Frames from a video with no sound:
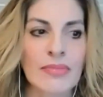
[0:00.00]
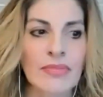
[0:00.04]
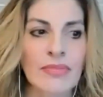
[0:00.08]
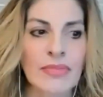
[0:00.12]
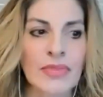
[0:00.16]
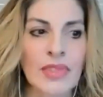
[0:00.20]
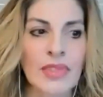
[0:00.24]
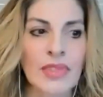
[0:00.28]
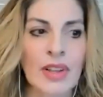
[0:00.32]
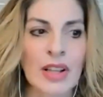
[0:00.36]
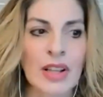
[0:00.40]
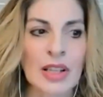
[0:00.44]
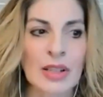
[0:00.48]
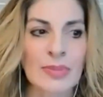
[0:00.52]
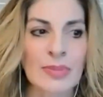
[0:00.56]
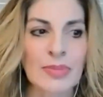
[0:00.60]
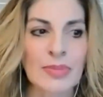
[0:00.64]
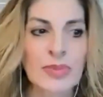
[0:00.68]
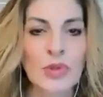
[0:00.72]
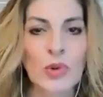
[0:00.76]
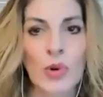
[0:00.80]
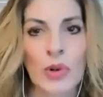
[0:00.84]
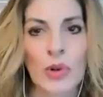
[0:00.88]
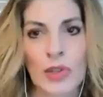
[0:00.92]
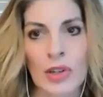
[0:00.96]
develop
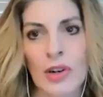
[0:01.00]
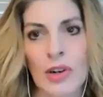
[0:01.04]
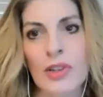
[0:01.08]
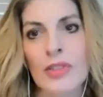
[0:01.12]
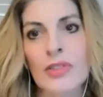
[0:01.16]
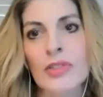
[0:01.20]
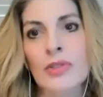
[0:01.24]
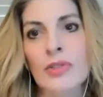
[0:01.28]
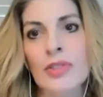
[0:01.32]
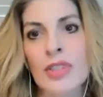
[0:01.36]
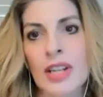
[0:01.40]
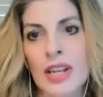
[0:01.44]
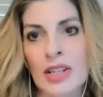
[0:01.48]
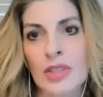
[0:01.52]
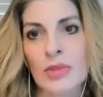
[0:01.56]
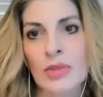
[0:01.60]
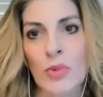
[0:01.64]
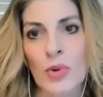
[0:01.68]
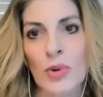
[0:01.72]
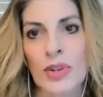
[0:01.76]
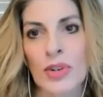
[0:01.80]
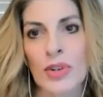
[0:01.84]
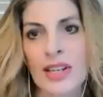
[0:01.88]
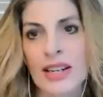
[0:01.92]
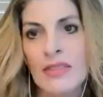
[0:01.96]
scorecards or
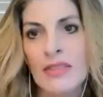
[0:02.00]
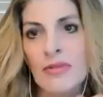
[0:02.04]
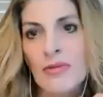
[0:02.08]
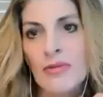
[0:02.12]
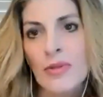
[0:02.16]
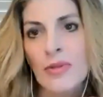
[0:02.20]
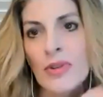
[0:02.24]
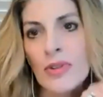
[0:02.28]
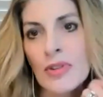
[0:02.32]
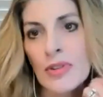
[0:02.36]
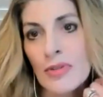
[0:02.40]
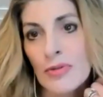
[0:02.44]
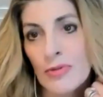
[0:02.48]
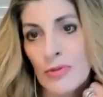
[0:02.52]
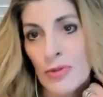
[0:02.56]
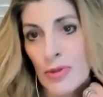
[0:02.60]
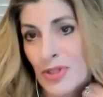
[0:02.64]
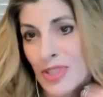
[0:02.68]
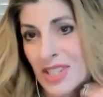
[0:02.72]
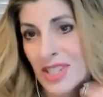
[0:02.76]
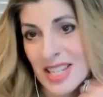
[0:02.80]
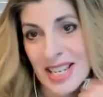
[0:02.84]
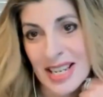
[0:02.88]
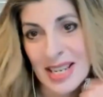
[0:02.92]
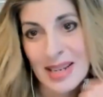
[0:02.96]
dashboarding for
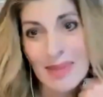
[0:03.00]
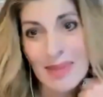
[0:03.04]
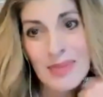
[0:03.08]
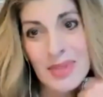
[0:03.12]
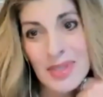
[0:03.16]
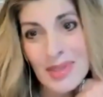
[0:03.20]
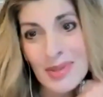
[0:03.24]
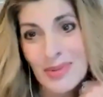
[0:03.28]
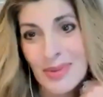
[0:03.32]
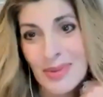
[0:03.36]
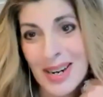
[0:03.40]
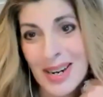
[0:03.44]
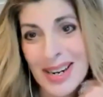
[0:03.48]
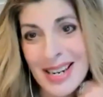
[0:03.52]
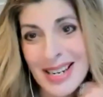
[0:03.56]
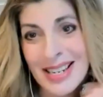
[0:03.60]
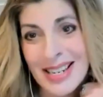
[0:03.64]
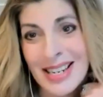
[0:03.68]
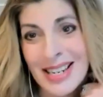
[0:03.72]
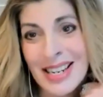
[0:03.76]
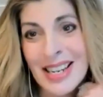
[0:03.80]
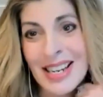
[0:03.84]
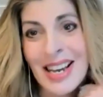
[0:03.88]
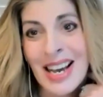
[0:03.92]
teams, right?